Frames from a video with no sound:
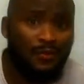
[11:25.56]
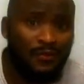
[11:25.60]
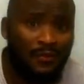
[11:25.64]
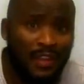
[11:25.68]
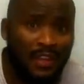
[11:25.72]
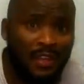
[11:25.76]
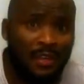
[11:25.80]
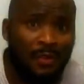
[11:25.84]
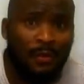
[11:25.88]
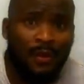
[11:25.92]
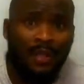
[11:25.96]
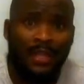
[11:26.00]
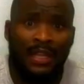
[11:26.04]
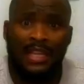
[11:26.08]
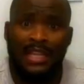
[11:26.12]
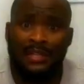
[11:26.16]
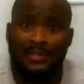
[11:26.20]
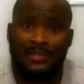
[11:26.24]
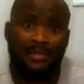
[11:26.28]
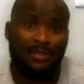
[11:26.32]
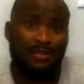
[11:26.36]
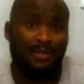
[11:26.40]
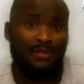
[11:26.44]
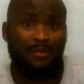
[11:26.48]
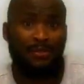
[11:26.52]
very well, I
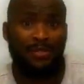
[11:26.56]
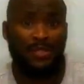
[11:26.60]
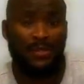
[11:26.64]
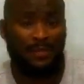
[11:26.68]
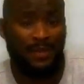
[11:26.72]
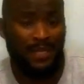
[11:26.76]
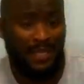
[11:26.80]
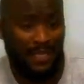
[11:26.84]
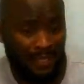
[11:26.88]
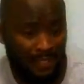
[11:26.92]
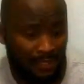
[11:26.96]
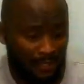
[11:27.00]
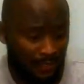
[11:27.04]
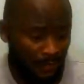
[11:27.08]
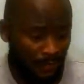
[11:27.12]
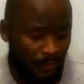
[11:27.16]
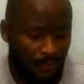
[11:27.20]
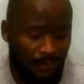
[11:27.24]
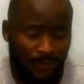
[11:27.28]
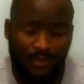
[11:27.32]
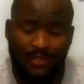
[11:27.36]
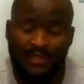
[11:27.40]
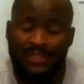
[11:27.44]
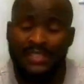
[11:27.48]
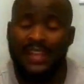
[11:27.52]
was going to go to medical
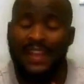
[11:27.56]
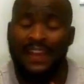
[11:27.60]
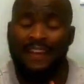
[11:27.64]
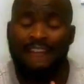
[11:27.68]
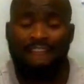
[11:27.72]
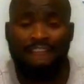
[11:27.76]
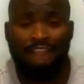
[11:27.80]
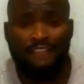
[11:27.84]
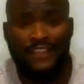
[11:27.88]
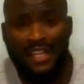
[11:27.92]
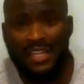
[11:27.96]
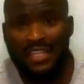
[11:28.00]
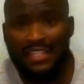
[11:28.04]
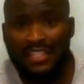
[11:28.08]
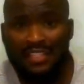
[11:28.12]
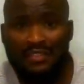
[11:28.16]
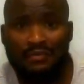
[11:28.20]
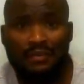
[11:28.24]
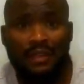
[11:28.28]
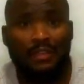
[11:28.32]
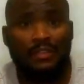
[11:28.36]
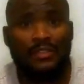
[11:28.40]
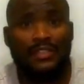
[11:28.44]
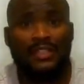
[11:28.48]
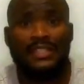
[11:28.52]
school, finish in
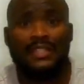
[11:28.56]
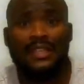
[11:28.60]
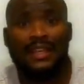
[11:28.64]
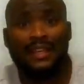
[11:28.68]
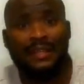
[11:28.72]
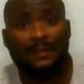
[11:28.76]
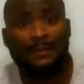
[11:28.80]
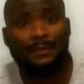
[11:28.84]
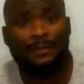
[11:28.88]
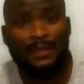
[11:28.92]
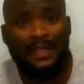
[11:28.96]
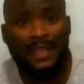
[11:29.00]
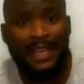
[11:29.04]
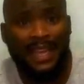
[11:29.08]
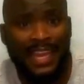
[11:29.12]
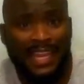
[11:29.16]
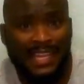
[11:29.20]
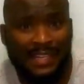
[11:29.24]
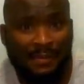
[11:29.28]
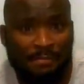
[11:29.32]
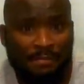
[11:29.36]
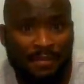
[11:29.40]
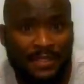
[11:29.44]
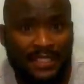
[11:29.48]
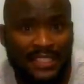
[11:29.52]
record time,
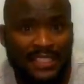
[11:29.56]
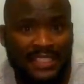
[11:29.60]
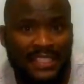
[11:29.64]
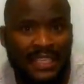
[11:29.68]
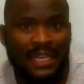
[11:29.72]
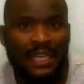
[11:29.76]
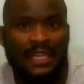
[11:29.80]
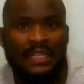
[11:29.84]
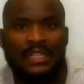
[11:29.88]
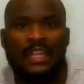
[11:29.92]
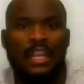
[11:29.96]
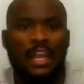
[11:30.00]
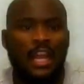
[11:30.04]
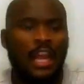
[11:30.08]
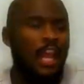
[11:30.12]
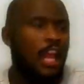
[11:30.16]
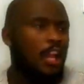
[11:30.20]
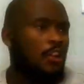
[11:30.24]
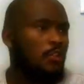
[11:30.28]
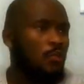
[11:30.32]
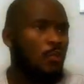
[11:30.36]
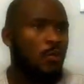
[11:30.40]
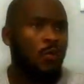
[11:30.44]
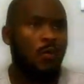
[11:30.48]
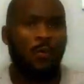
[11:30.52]
and be done
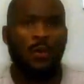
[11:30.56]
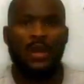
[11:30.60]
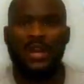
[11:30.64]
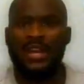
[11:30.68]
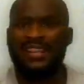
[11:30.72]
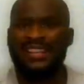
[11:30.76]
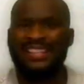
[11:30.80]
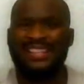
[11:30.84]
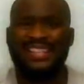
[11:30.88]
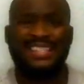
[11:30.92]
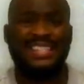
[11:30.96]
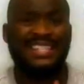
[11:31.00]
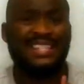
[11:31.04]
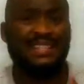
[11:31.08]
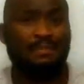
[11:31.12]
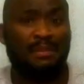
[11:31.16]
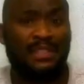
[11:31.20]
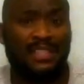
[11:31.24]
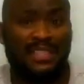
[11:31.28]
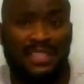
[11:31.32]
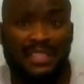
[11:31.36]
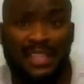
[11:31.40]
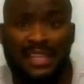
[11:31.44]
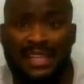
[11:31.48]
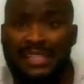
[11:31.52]
and go work and
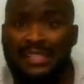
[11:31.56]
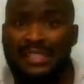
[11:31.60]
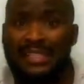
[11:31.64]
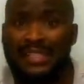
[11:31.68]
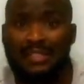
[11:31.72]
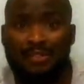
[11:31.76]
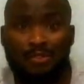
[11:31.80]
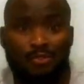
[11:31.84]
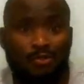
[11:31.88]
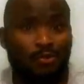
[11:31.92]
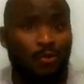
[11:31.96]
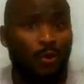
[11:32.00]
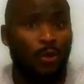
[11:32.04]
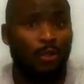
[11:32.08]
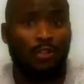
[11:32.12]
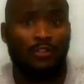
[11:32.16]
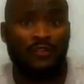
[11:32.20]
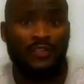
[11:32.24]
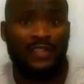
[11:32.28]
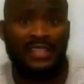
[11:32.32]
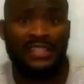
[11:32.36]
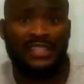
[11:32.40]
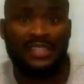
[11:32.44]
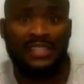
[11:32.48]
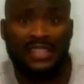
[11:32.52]
specialize and do all
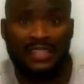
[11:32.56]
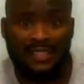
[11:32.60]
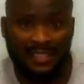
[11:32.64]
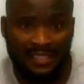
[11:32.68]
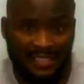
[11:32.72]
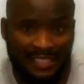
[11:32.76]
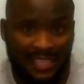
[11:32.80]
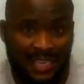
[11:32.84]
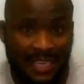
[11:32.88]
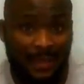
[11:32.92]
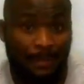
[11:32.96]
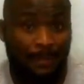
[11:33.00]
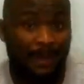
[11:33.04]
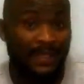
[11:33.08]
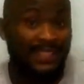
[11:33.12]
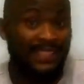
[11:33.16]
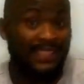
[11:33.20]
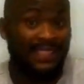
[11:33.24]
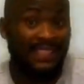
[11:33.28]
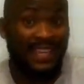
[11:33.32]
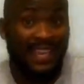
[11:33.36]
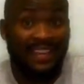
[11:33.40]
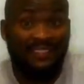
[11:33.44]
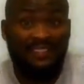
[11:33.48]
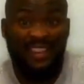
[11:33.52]
of these things. But
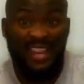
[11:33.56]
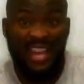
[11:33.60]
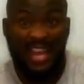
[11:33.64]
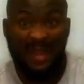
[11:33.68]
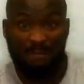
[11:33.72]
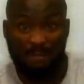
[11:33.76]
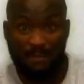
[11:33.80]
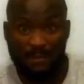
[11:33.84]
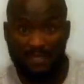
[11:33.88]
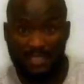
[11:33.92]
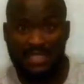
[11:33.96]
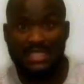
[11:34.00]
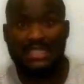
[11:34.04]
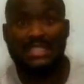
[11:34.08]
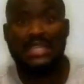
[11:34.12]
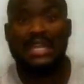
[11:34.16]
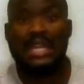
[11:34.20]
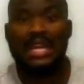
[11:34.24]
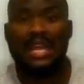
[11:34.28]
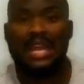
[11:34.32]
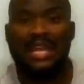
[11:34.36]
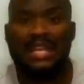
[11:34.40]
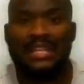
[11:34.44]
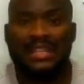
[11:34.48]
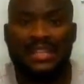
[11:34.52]
life happened,
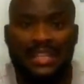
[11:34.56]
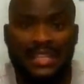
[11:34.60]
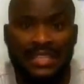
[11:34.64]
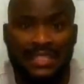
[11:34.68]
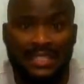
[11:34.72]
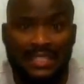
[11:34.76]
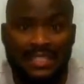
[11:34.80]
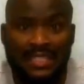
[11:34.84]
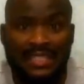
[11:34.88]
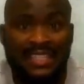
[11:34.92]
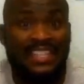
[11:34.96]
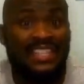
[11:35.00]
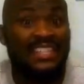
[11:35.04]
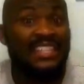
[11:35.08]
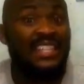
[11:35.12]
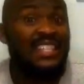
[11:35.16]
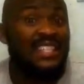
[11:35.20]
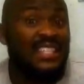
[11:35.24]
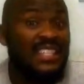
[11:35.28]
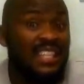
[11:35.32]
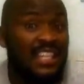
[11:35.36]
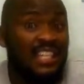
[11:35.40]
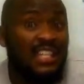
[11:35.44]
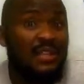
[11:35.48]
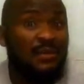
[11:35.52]
and then the
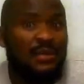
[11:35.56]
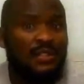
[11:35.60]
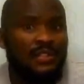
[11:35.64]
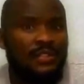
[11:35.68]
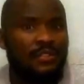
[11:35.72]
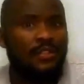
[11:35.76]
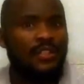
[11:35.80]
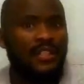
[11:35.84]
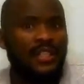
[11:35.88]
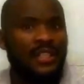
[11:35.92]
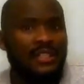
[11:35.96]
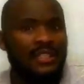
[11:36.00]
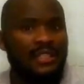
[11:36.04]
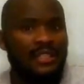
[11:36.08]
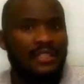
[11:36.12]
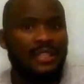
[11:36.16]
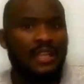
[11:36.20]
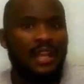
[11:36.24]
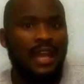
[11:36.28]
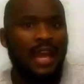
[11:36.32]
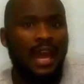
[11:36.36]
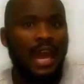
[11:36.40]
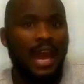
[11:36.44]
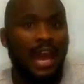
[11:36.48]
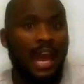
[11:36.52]
journey was not as
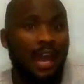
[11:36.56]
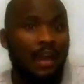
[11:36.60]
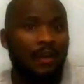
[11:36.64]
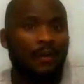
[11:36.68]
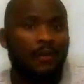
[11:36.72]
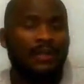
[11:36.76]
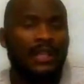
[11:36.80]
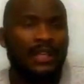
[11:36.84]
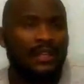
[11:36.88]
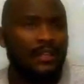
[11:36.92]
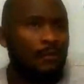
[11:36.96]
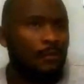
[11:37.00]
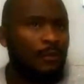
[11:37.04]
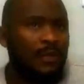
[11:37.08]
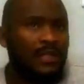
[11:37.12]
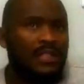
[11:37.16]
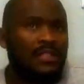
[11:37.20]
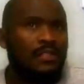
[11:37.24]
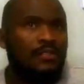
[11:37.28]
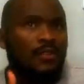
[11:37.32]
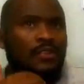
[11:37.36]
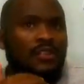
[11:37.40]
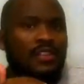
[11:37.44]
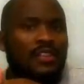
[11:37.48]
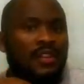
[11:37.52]
how like
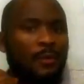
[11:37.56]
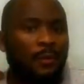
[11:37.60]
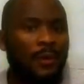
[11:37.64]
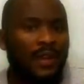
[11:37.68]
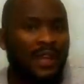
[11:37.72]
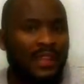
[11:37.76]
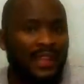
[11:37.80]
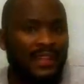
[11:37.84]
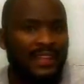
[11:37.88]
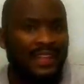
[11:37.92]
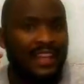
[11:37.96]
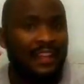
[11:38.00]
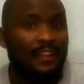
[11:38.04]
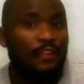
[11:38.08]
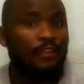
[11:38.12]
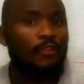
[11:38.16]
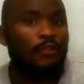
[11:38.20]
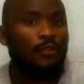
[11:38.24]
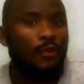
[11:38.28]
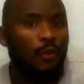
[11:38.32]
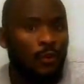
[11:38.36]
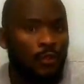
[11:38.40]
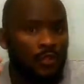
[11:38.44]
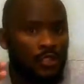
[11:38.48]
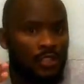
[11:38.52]
was not the way that I
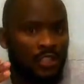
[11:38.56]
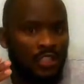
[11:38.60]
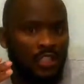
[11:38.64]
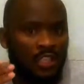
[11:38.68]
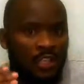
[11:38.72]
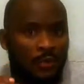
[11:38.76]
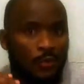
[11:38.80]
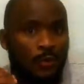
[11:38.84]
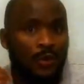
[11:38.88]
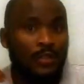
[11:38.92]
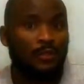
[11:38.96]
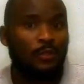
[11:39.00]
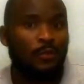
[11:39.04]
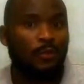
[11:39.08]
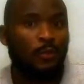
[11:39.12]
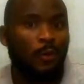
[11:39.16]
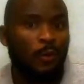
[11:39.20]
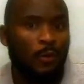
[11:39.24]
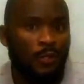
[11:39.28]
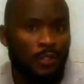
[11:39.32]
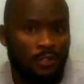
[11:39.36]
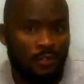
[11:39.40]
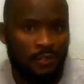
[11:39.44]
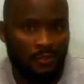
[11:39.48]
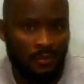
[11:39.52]
thought it was
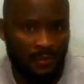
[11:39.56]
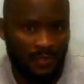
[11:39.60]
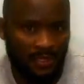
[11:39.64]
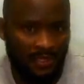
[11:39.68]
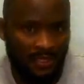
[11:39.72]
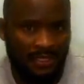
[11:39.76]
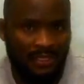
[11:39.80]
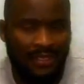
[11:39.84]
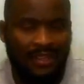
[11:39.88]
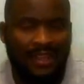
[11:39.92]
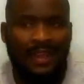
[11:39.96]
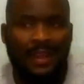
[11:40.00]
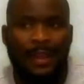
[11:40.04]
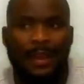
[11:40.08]
going to be.